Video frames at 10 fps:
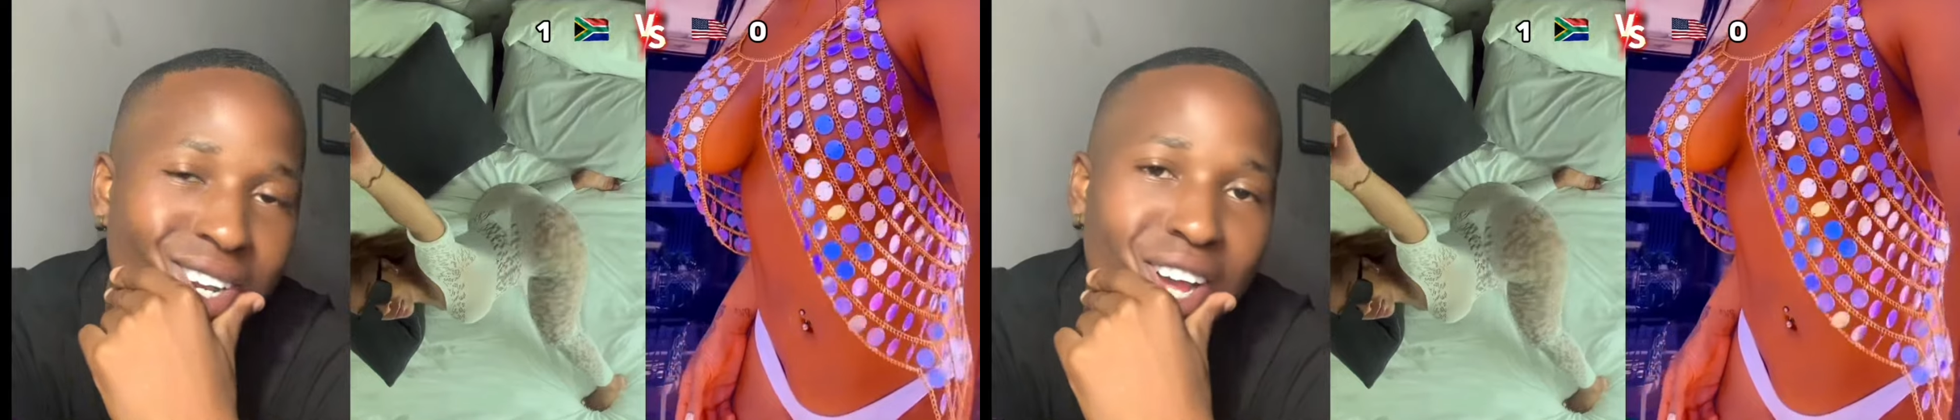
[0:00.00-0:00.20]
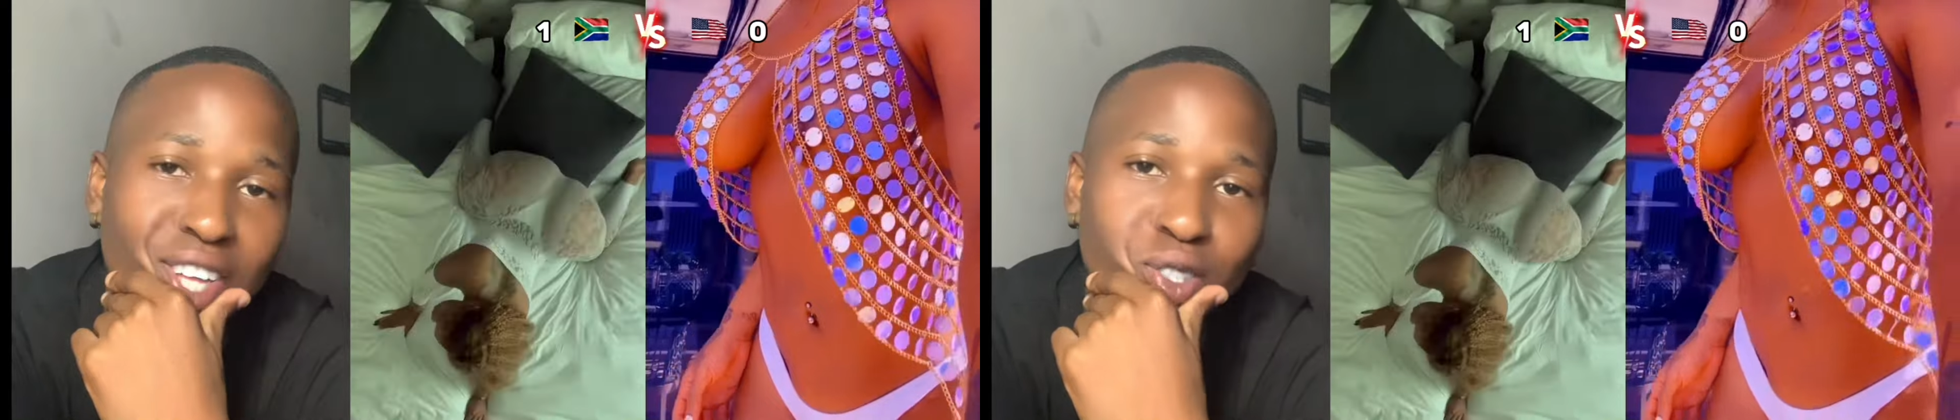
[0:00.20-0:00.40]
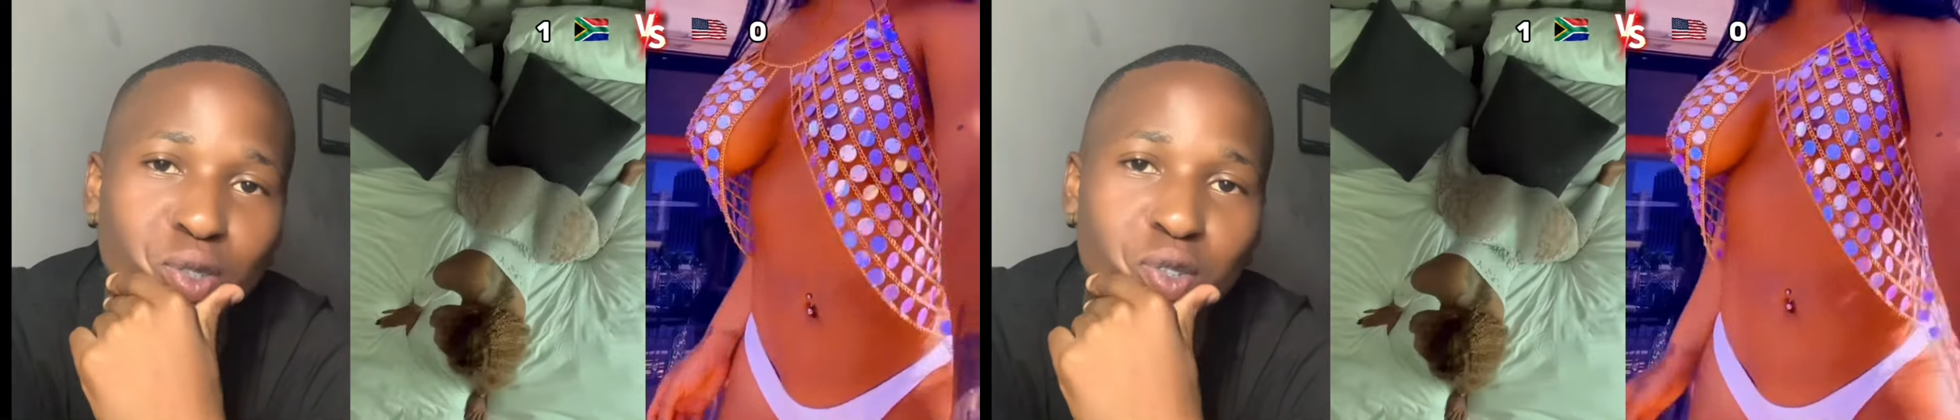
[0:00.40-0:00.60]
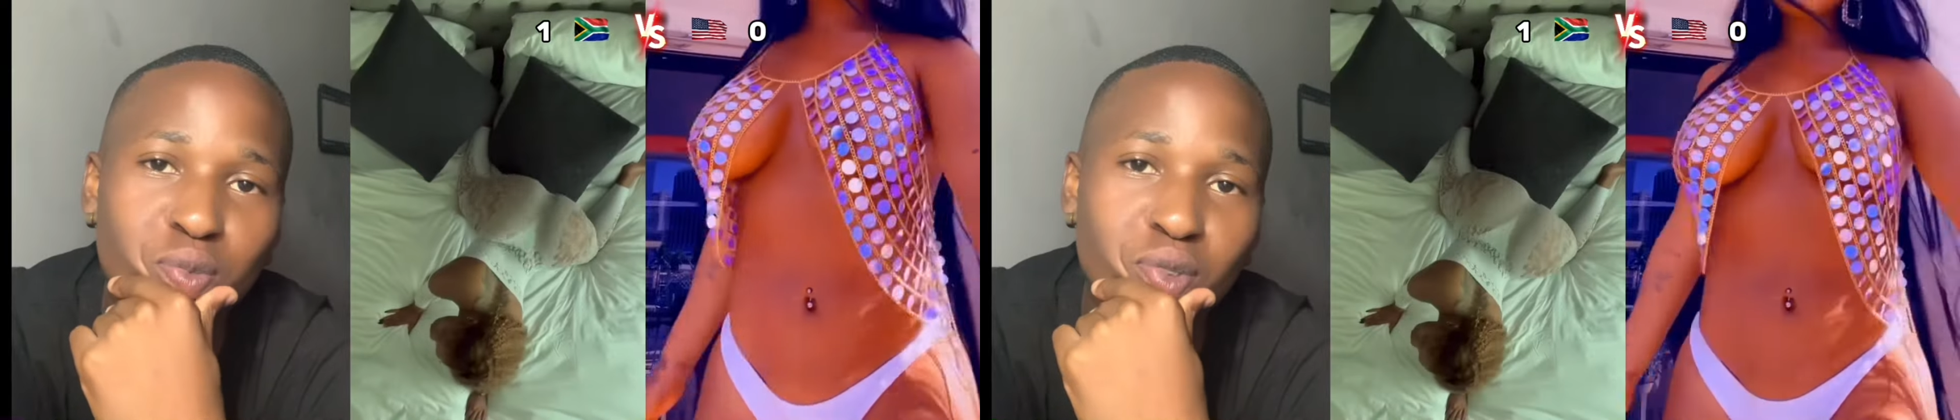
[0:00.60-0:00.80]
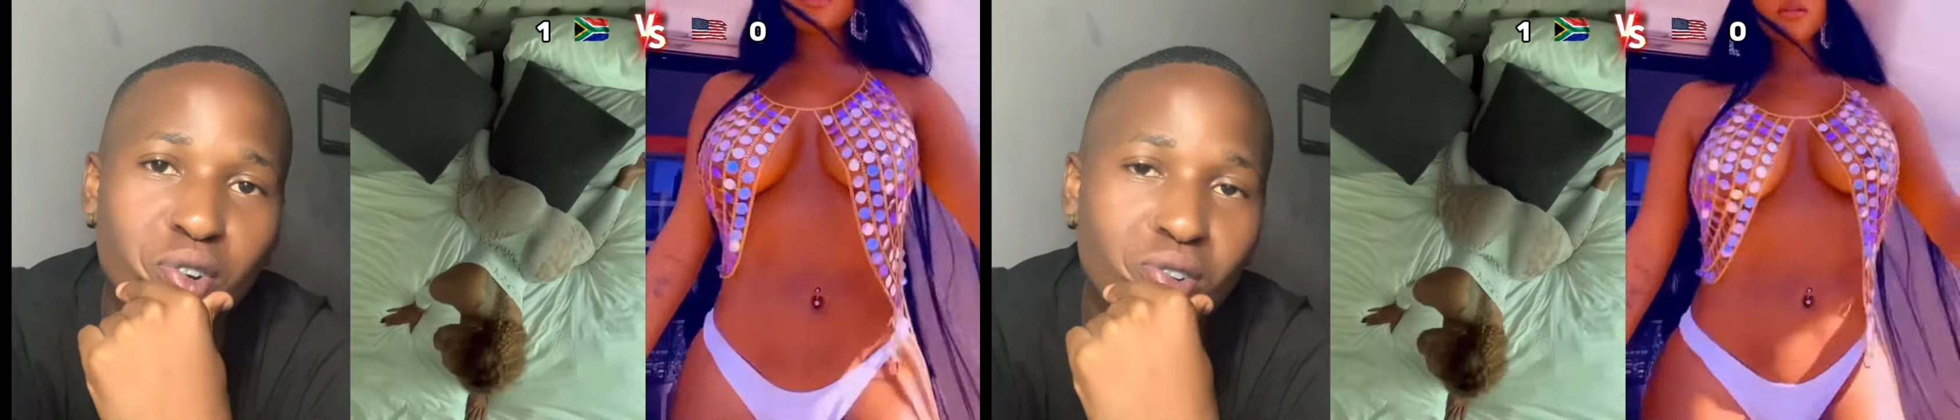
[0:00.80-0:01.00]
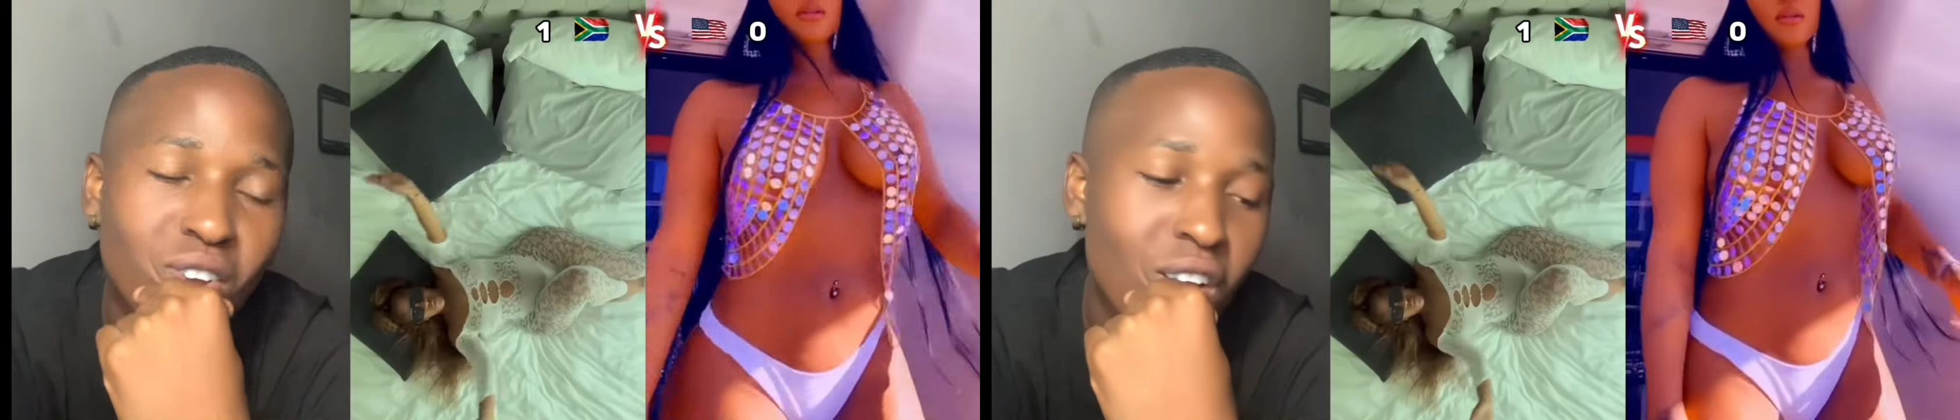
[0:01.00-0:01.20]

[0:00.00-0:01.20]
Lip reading: lie to you, bro.